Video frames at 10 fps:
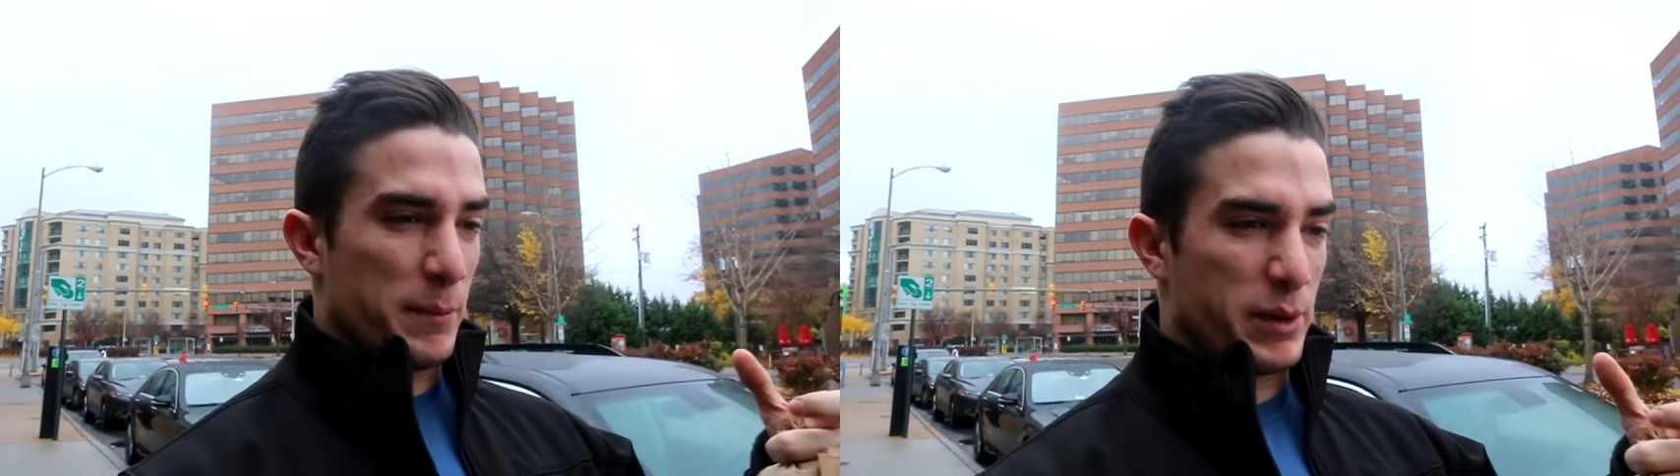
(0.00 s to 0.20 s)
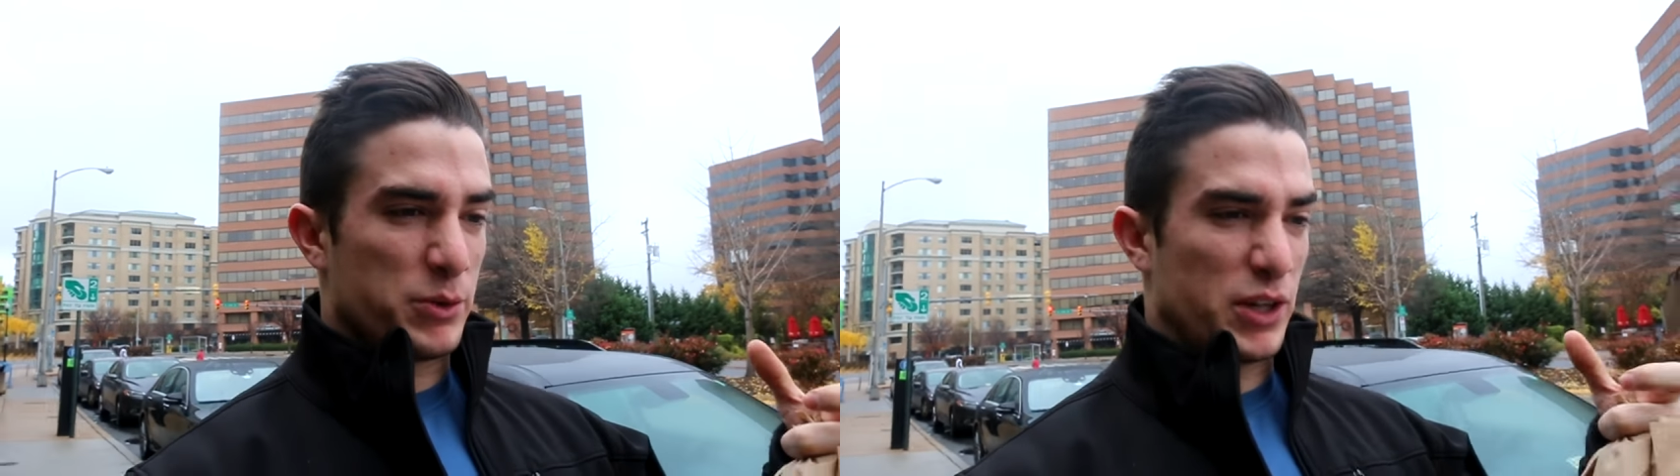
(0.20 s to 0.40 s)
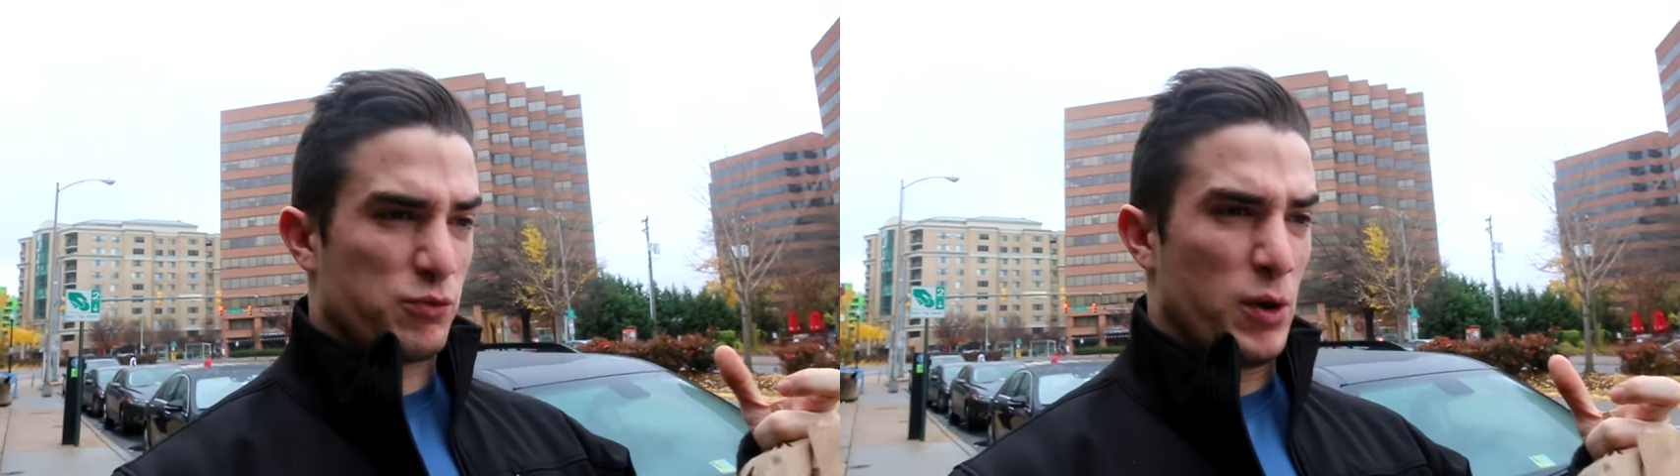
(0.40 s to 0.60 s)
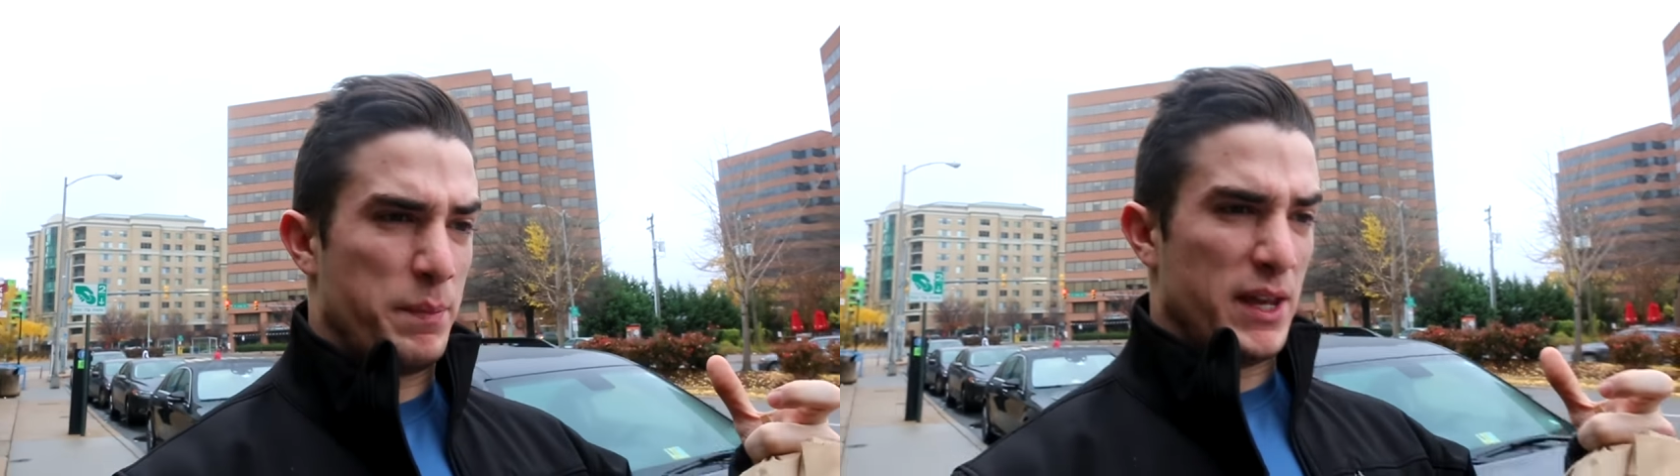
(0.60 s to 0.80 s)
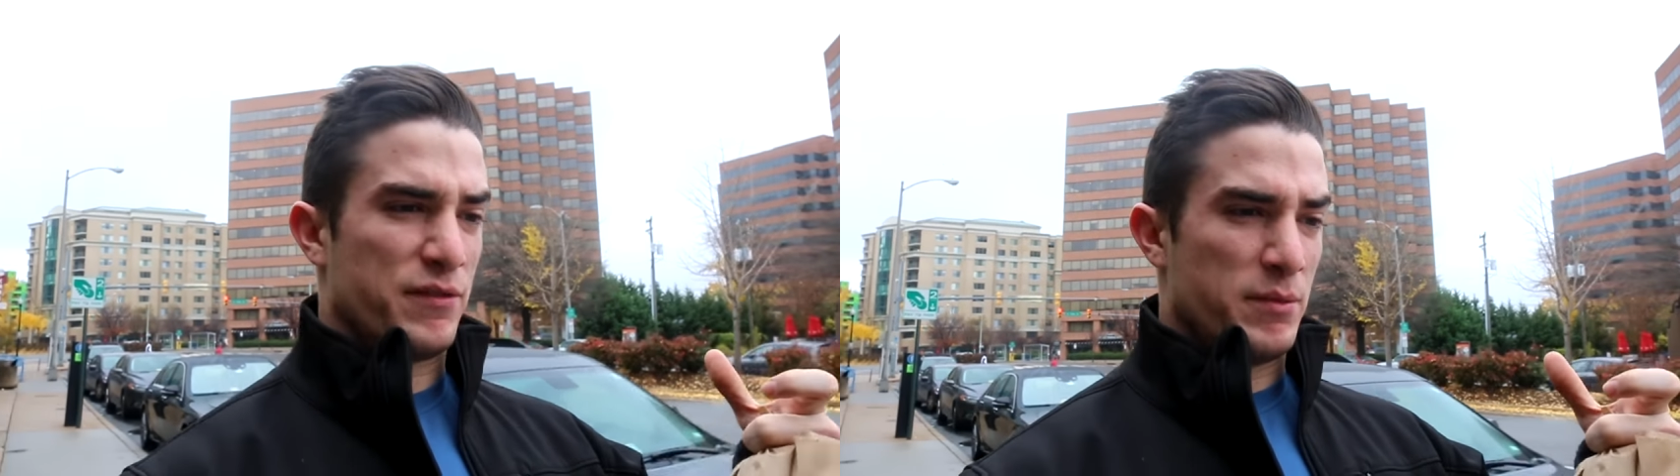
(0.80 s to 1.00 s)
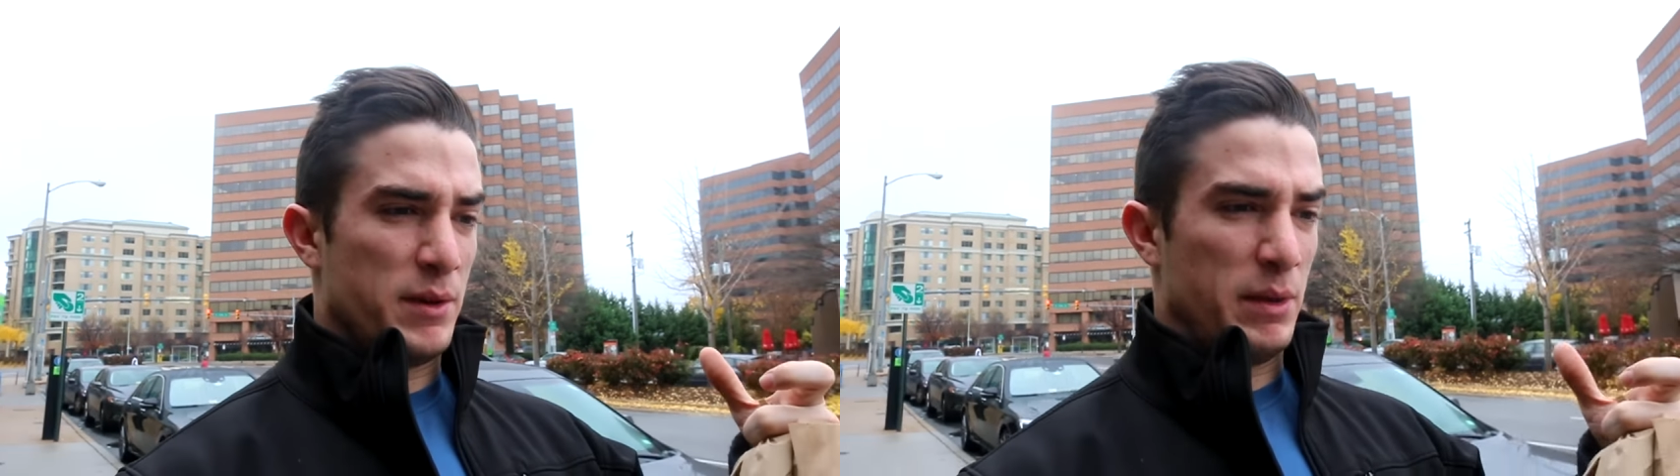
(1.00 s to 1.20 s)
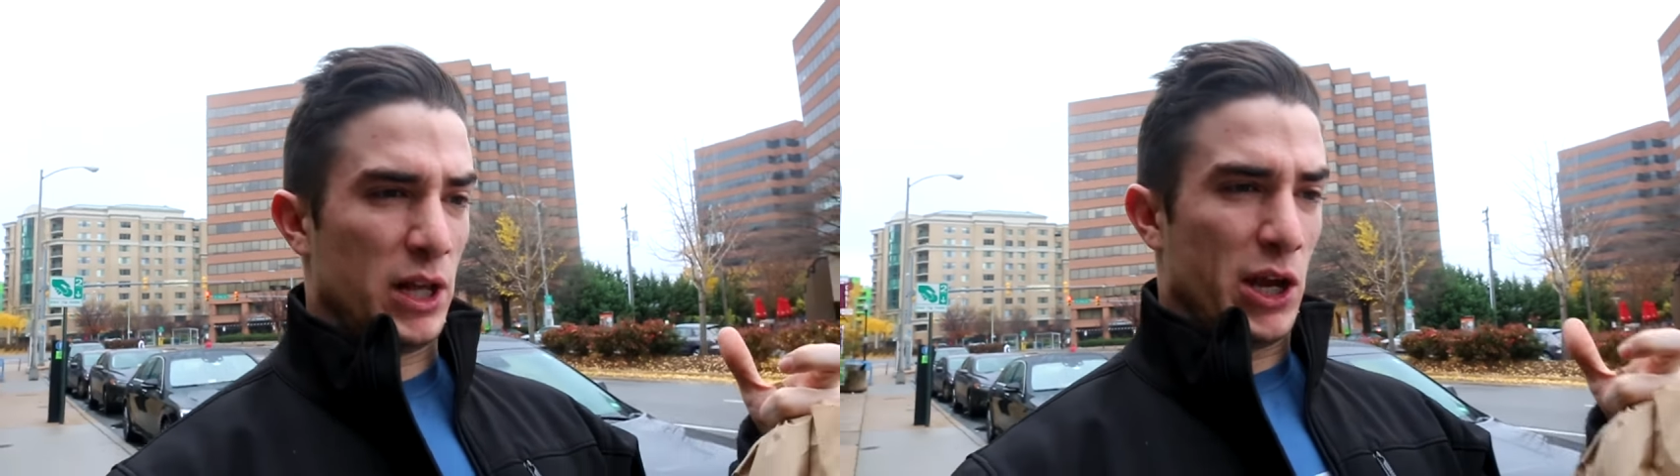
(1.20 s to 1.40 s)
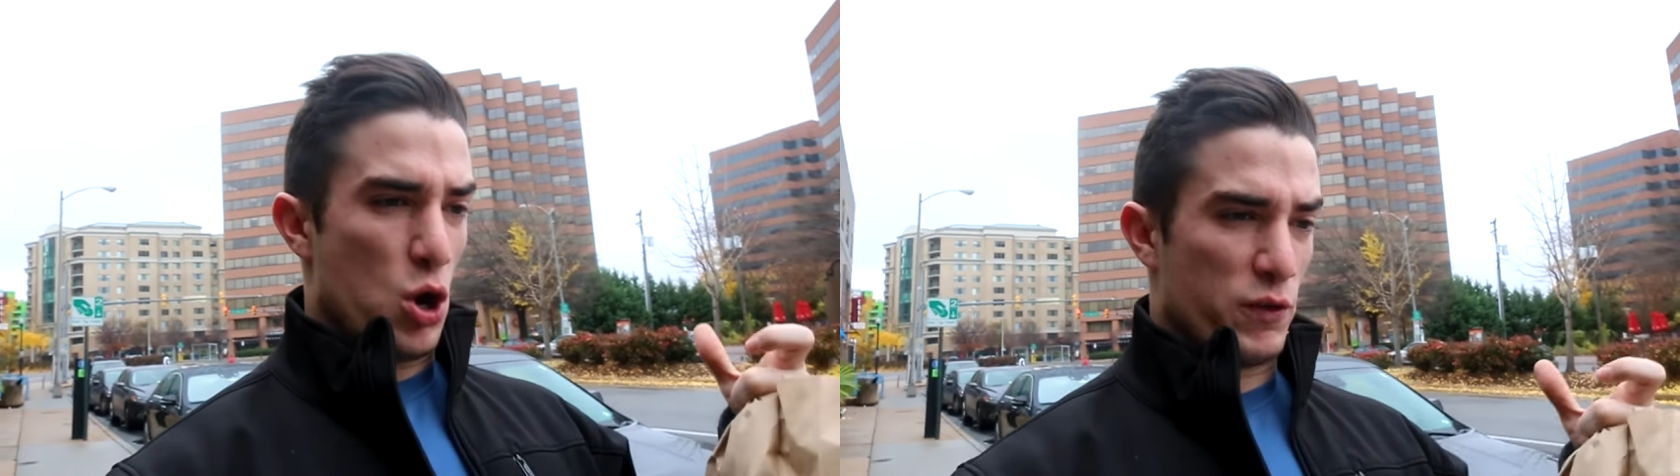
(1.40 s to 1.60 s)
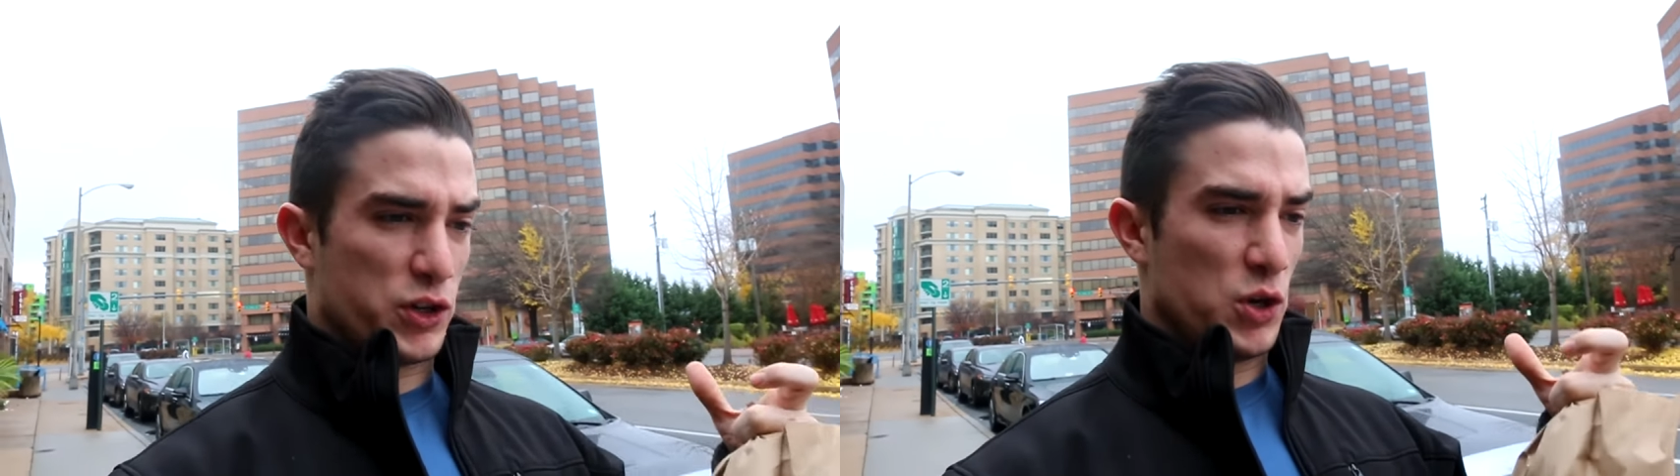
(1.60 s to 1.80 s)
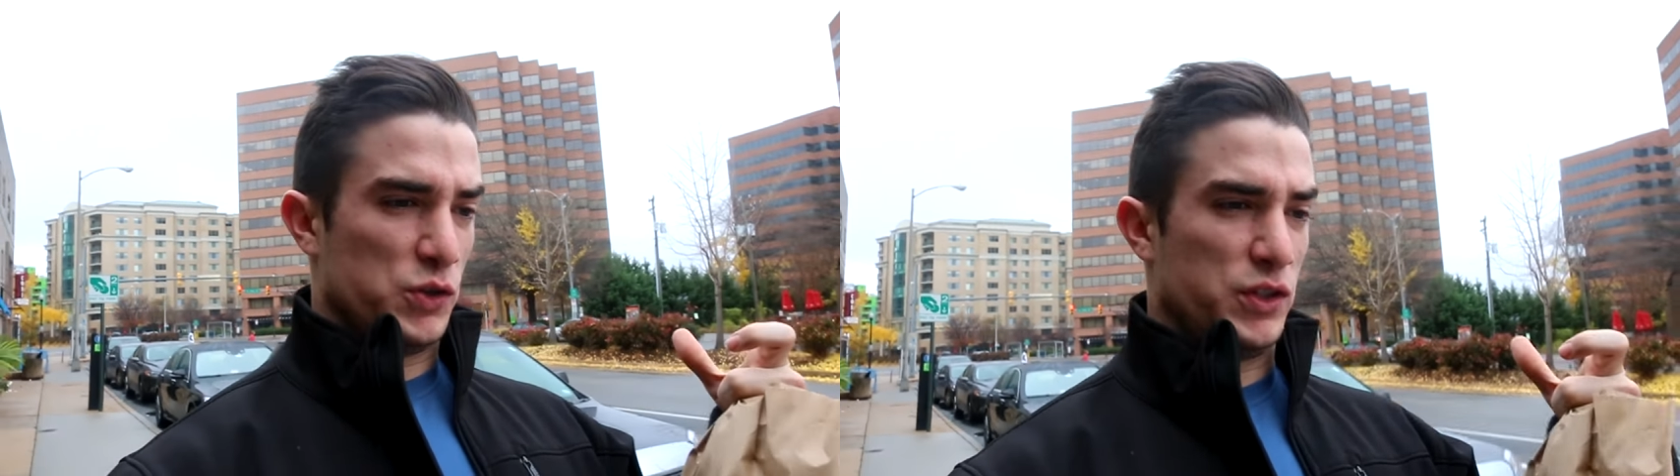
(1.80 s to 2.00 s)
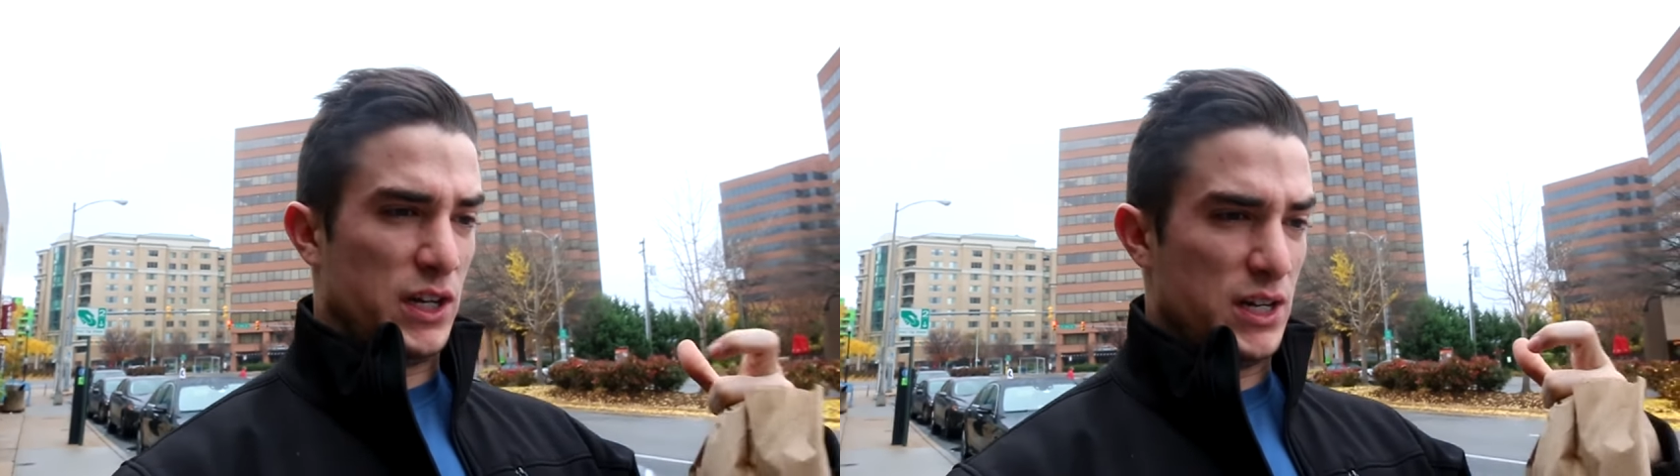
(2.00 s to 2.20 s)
The bread was like ripping from it being like over toasted,